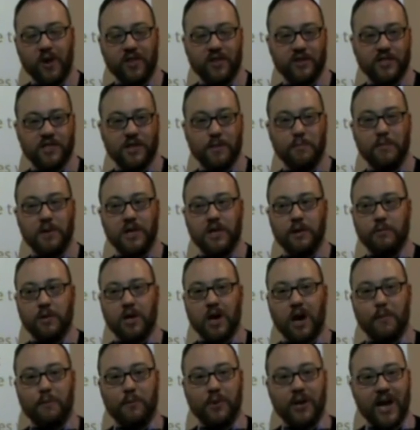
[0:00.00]
it's the Beam
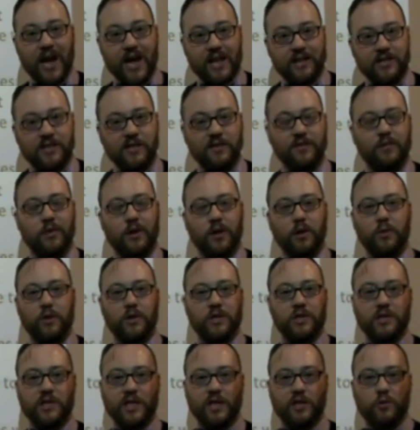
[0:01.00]
comprehensive one,
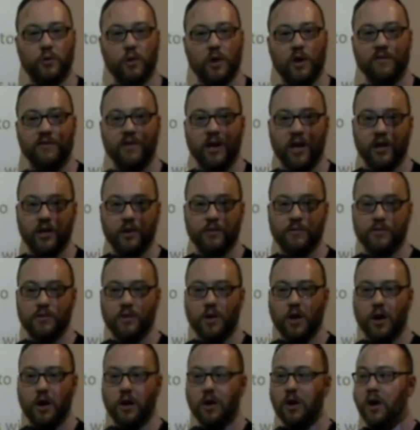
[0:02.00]
which is like 12 volumes
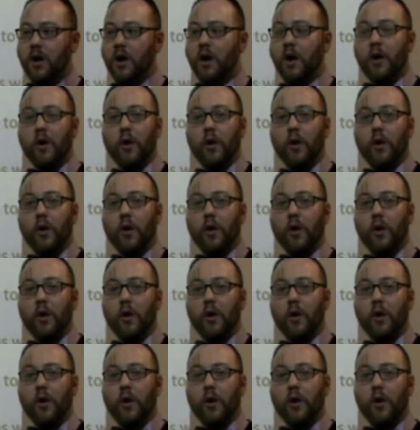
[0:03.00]
long,